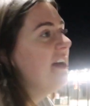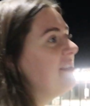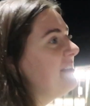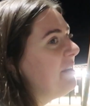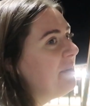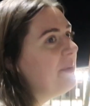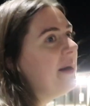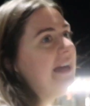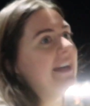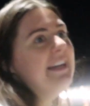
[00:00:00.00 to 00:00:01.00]

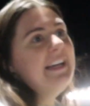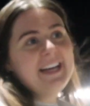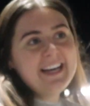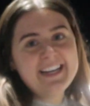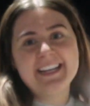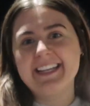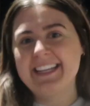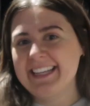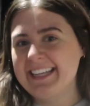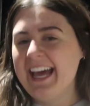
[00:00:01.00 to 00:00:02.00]
So
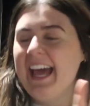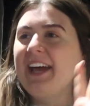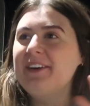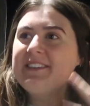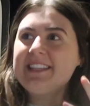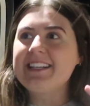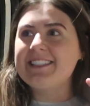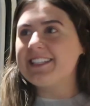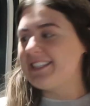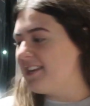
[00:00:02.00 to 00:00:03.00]
it was like
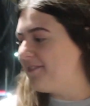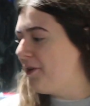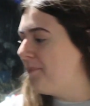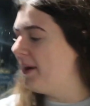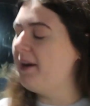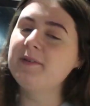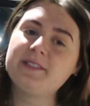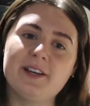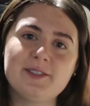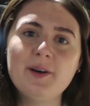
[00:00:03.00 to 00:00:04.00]
successful, but it was
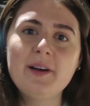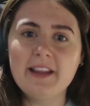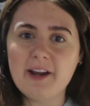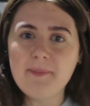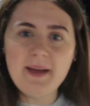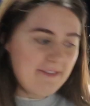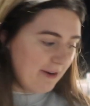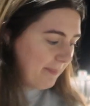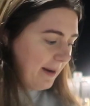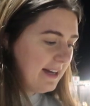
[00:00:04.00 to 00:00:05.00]
also a little bit of
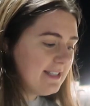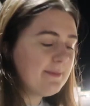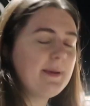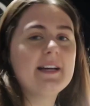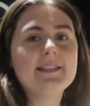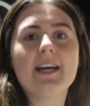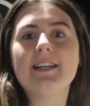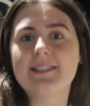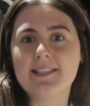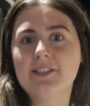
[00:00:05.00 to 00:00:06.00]
a bust because I
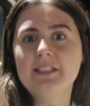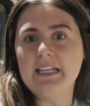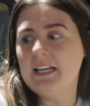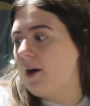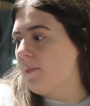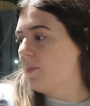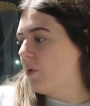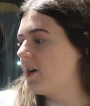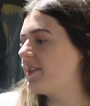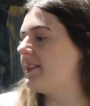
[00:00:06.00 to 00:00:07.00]
still need
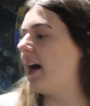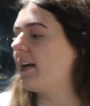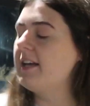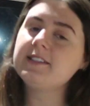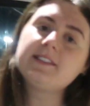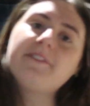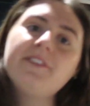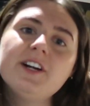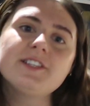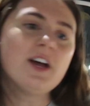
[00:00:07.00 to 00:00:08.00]
more stocking
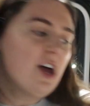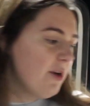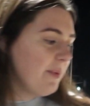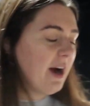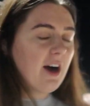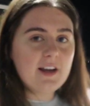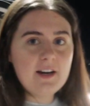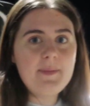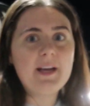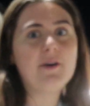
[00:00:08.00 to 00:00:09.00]
stuffers. We are
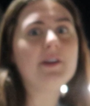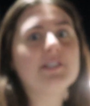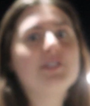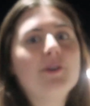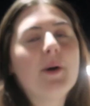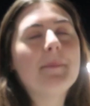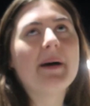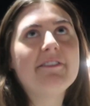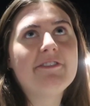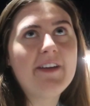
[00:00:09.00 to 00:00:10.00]
gonna be going to
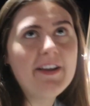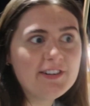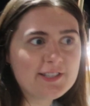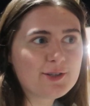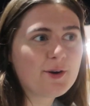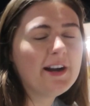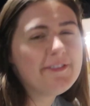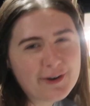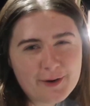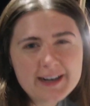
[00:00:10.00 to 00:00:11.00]
my favorite store,
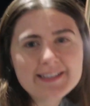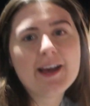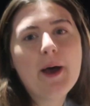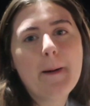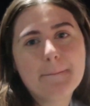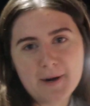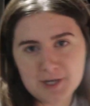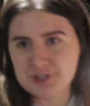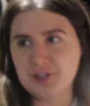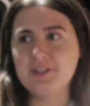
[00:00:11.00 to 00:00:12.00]
of course,
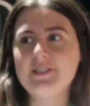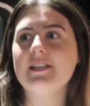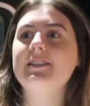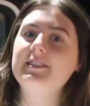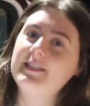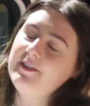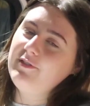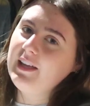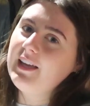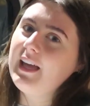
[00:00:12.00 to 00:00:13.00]
Marshall's, to see if
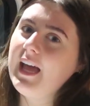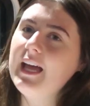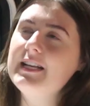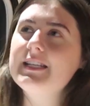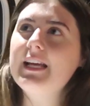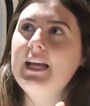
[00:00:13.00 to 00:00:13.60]
we can get